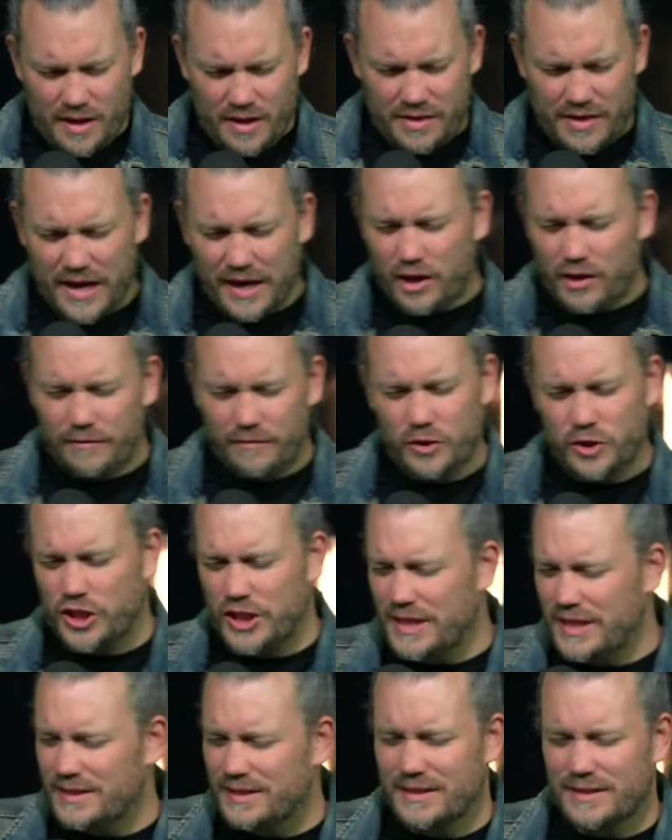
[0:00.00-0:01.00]
Thank you for
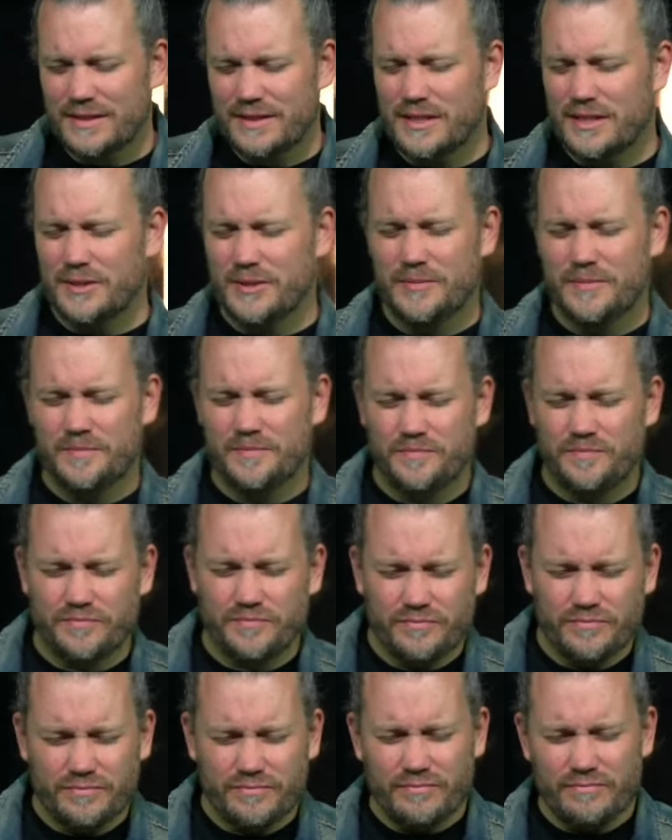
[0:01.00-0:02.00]
Jesus,
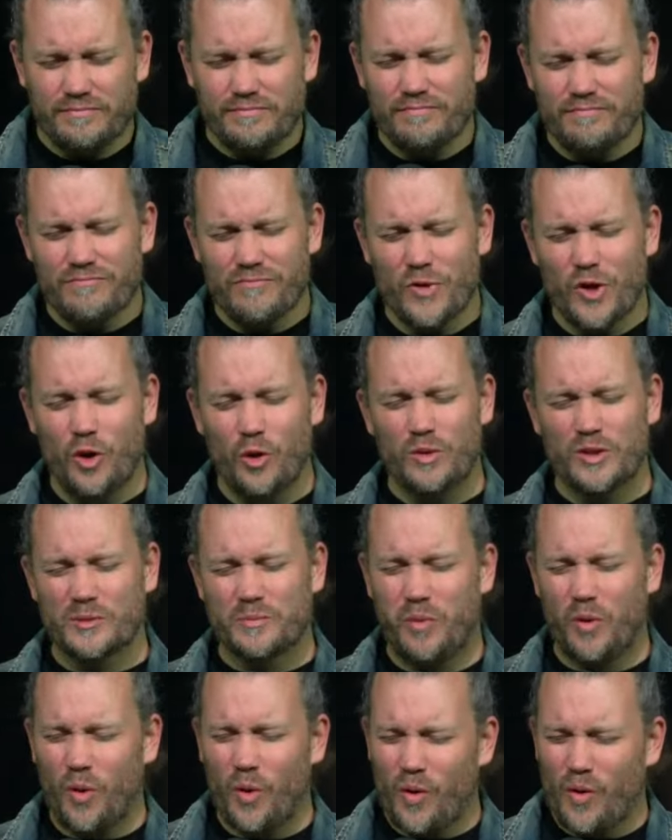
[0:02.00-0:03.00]
who
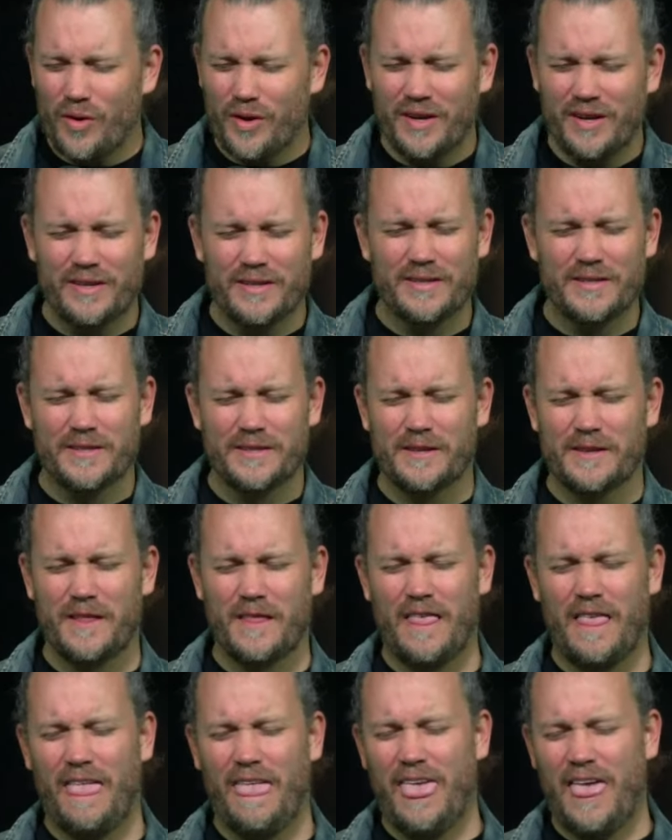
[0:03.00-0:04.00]
was born
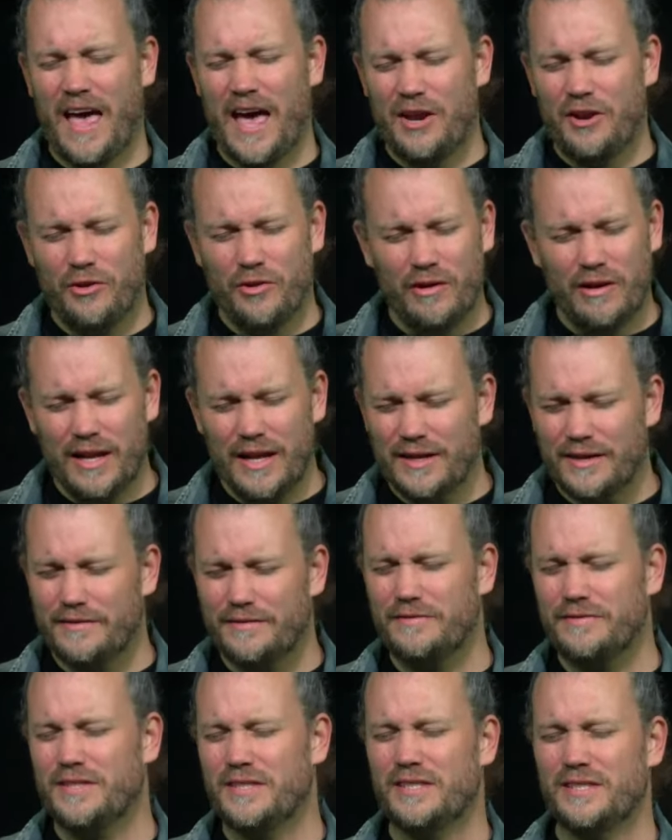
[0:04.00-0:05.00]
and who
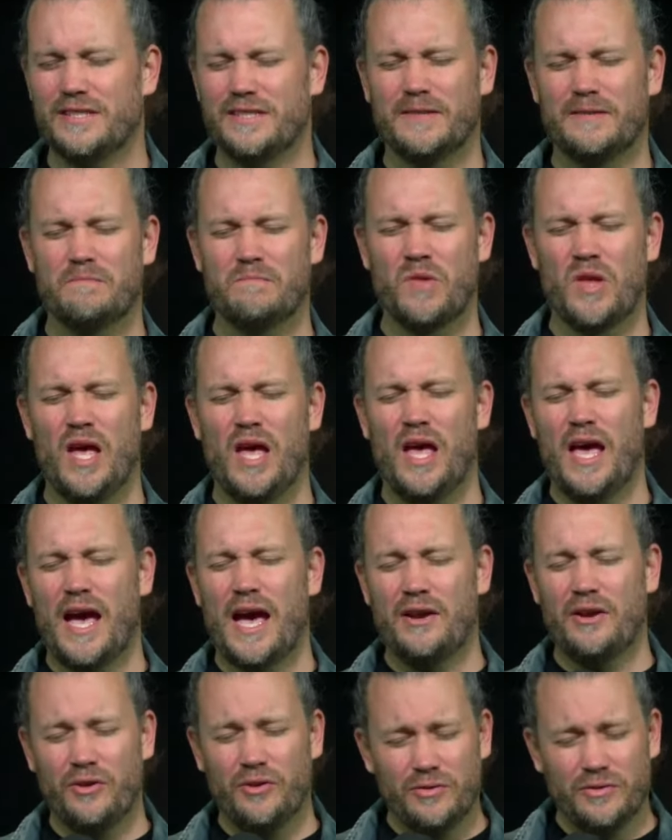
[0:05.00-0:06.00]
lived
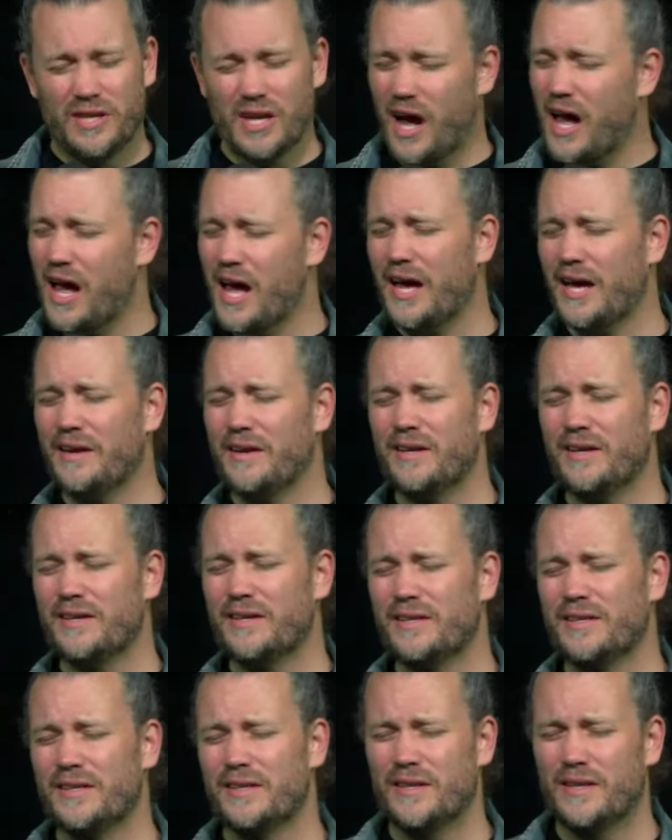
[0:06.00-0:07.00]
and who died,
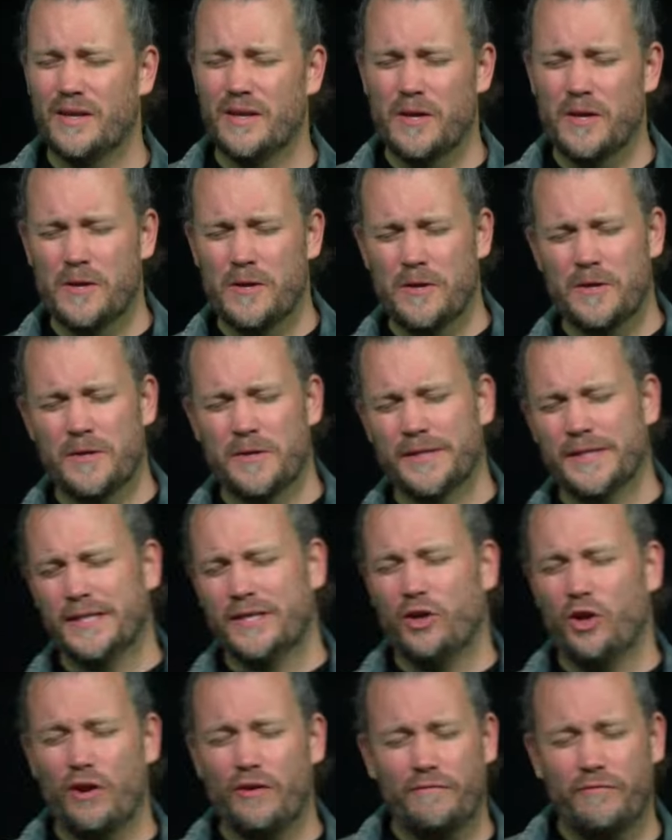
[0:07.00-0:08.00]

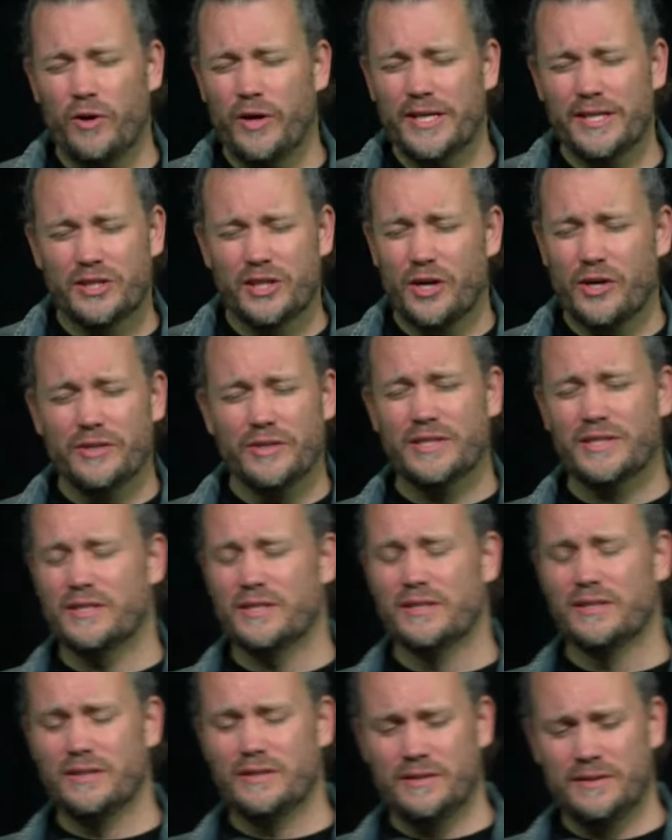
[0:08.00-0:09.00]
not for his own
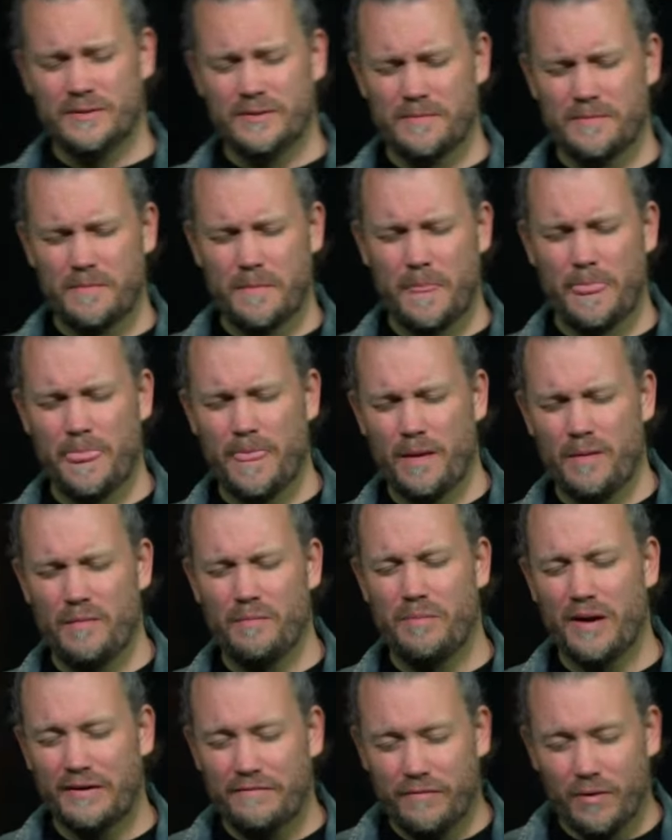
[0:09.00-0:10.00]
sin,
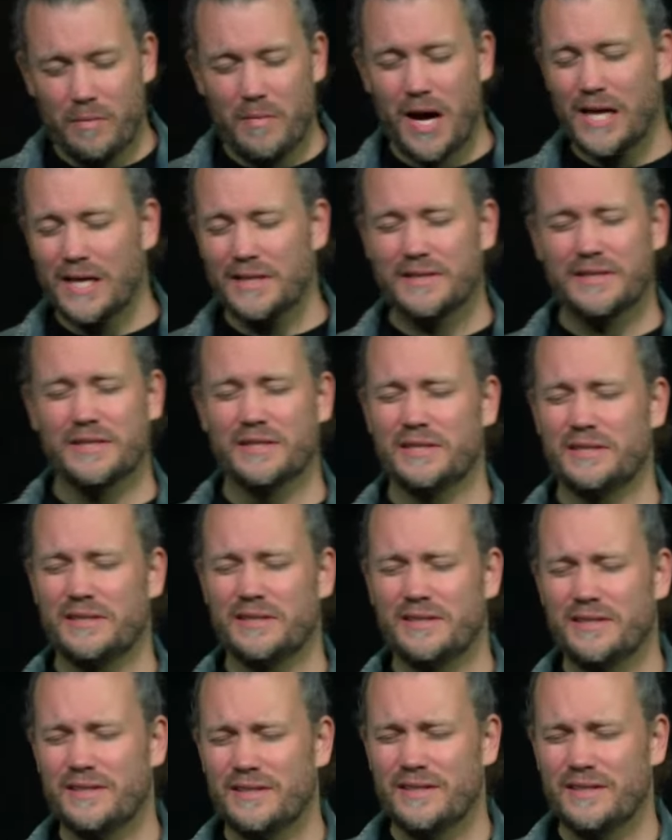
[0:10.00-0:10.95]
but for my sin.